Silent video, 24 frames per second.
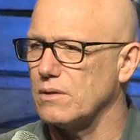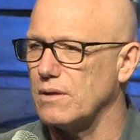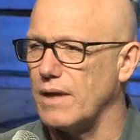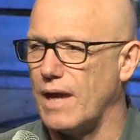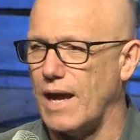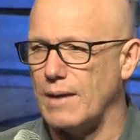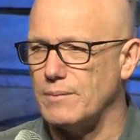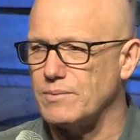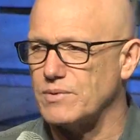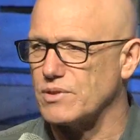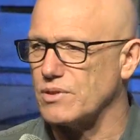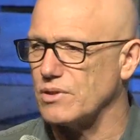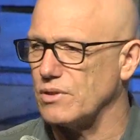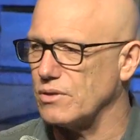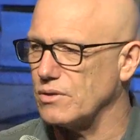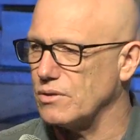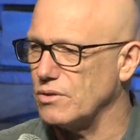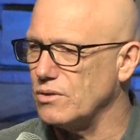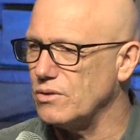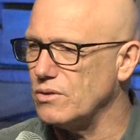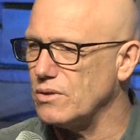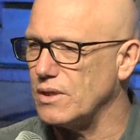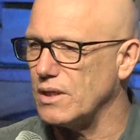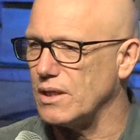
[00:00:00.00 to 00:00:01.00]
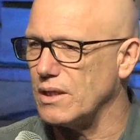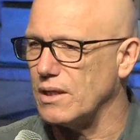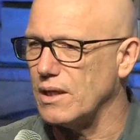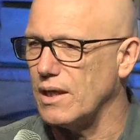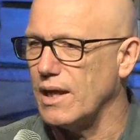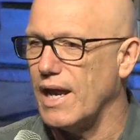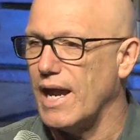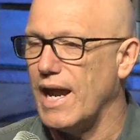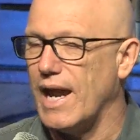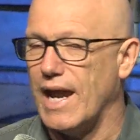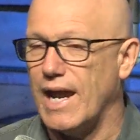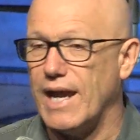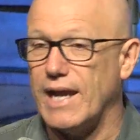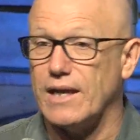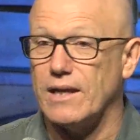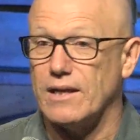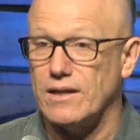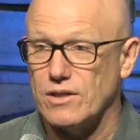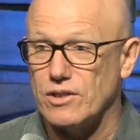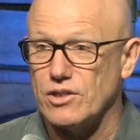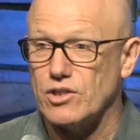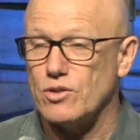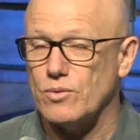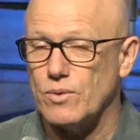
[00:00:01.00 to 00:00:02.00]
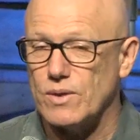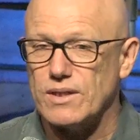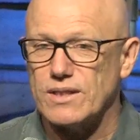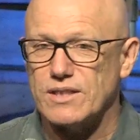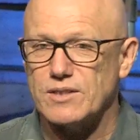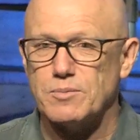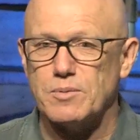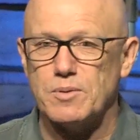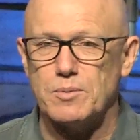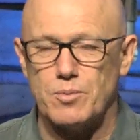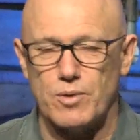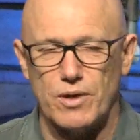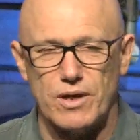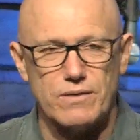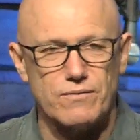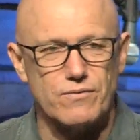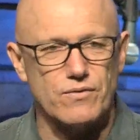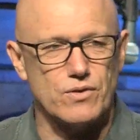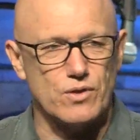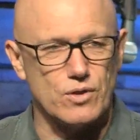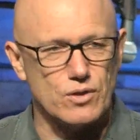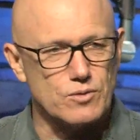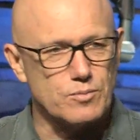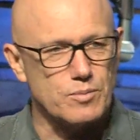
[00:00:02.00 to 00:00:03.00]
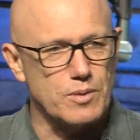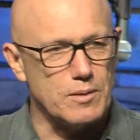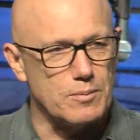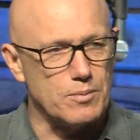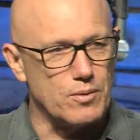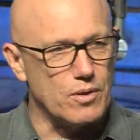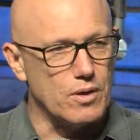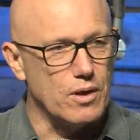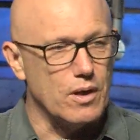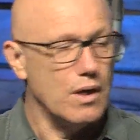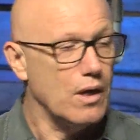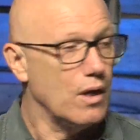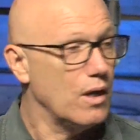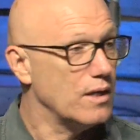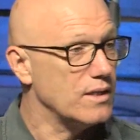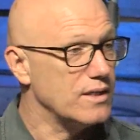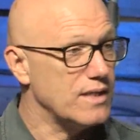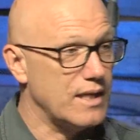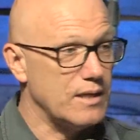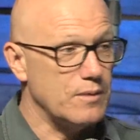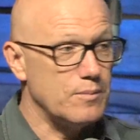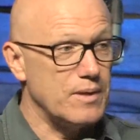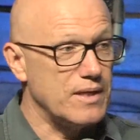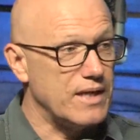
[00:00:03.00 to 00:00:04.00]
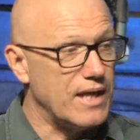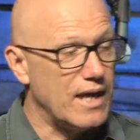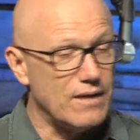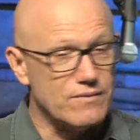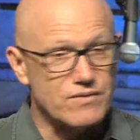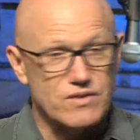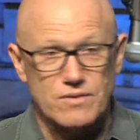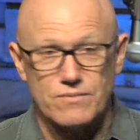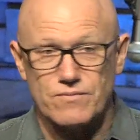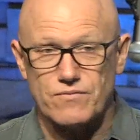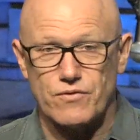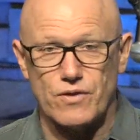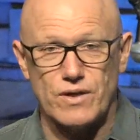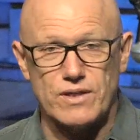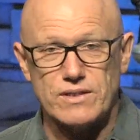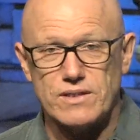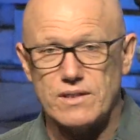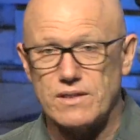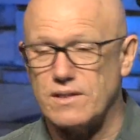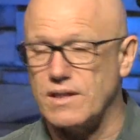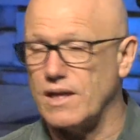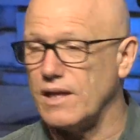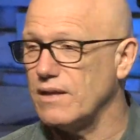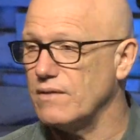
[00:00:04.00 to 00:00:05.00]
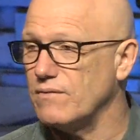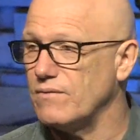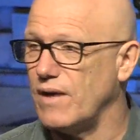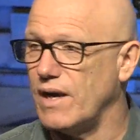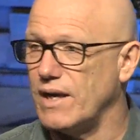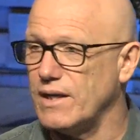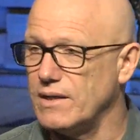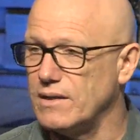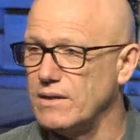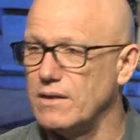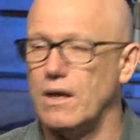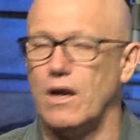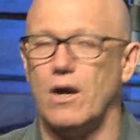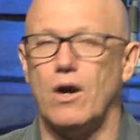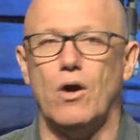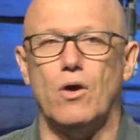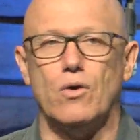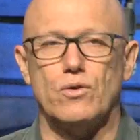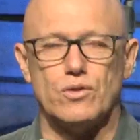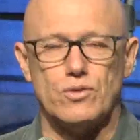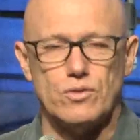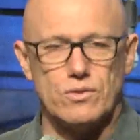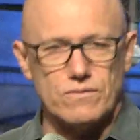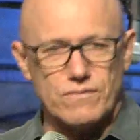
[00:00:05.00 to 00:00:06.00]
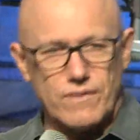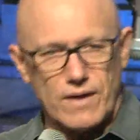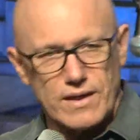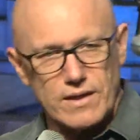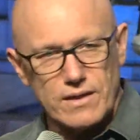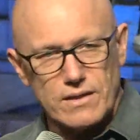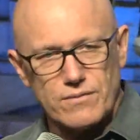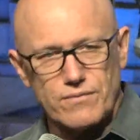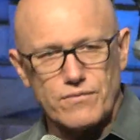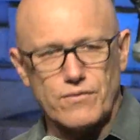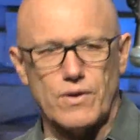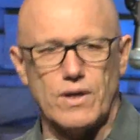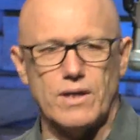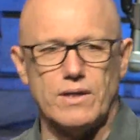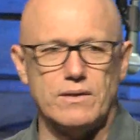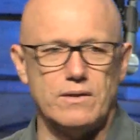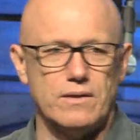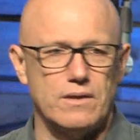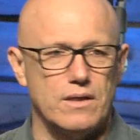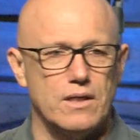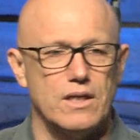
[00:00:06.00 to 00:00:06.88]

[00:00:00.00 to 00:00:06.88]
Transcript: Absolutely. Hey, you know what? Let's be praying for those people. Did anybody have some friends that they invited? Oh, you invited a friend?